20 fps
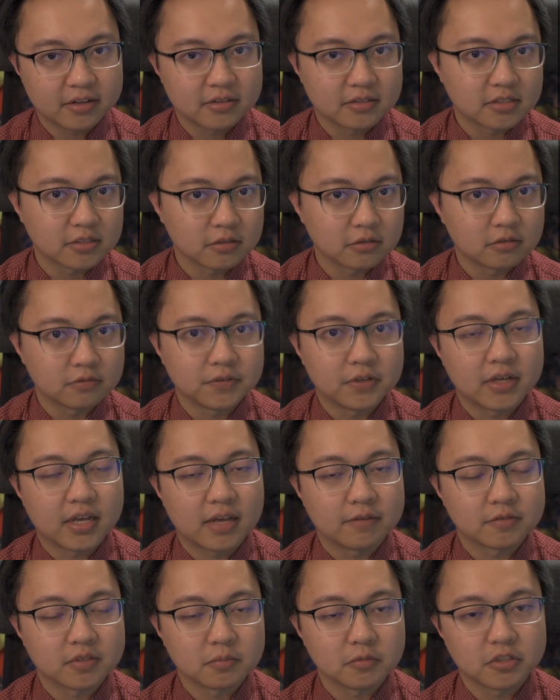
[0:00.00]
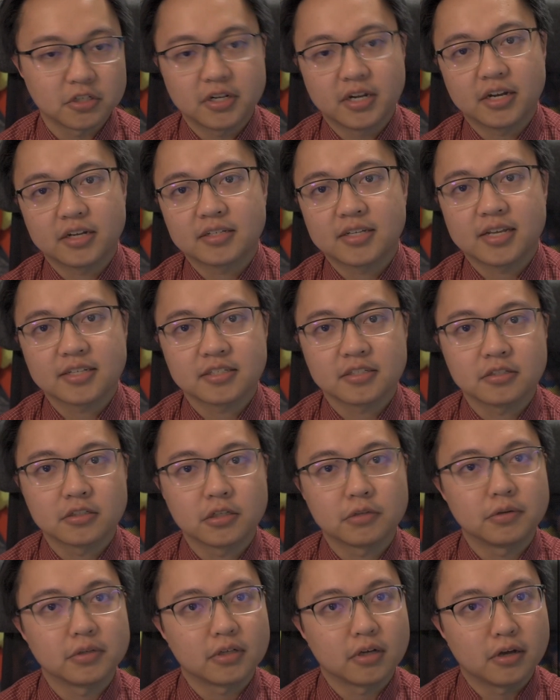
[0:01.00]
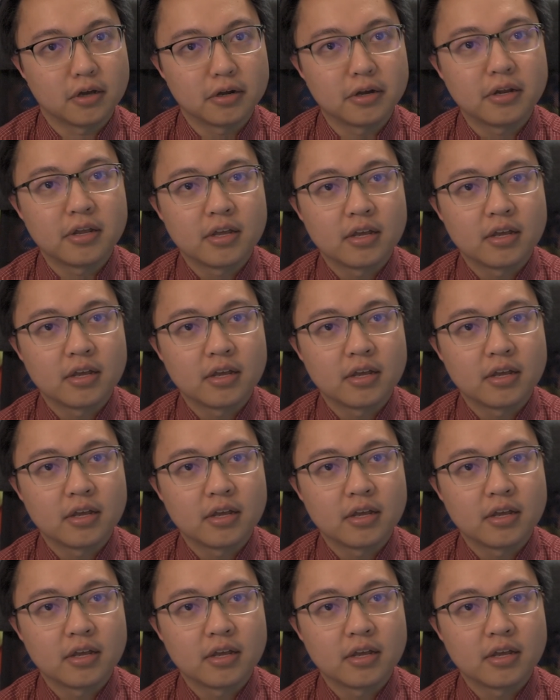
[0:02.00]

So if you have some genetic testing going on,